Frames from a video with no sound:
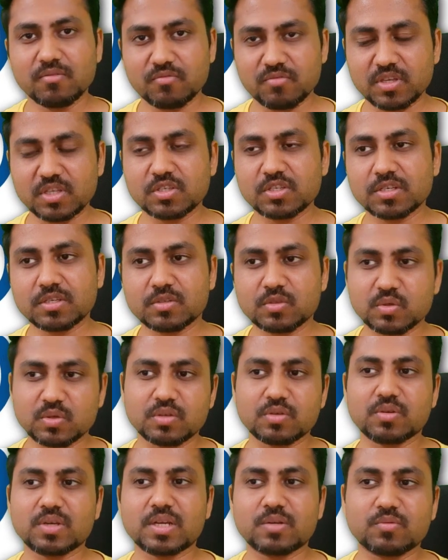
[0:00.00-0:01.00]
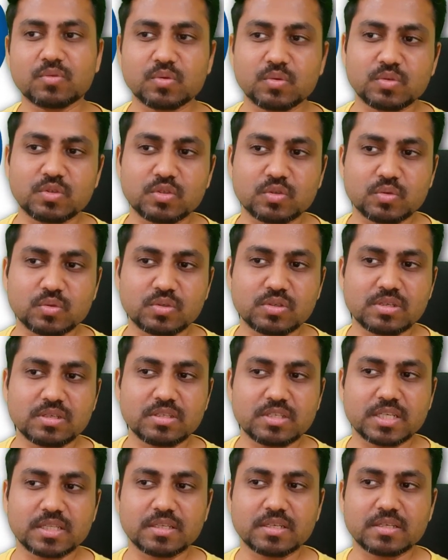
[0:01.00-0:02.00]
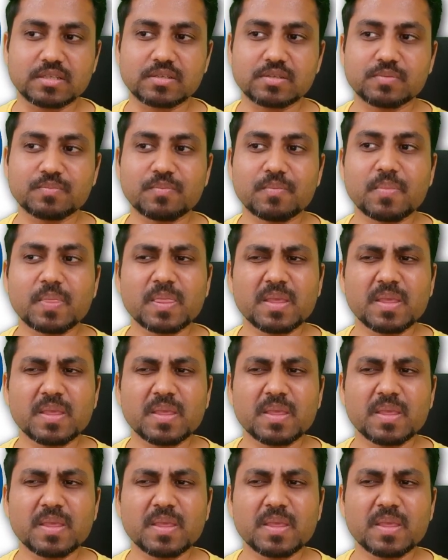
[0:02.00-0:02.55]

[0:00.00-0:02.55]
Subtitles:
features, so you will have to choose Jenkins.